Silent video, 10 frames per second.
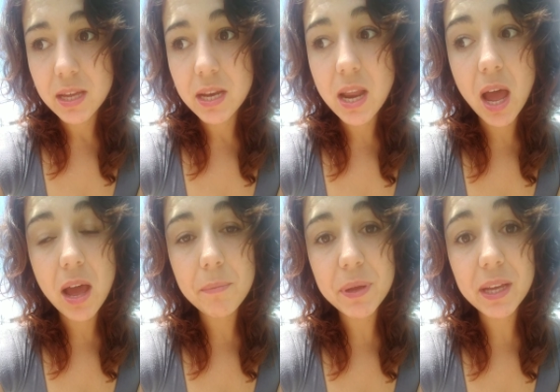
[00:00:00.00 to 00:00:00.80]

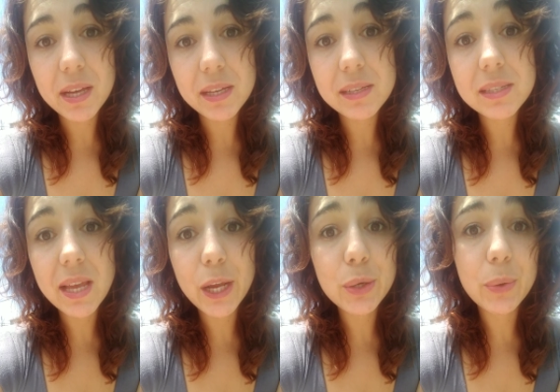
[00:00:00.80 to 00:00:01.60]
not because
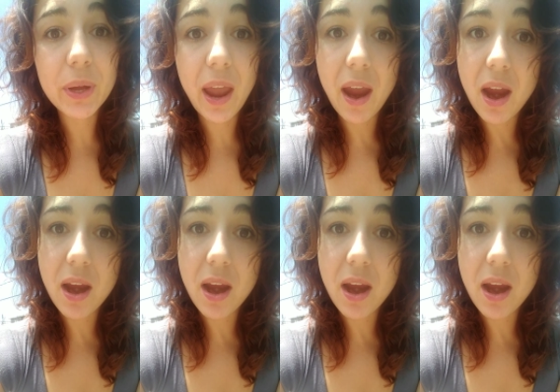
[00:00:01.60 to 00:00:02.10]
I don't care,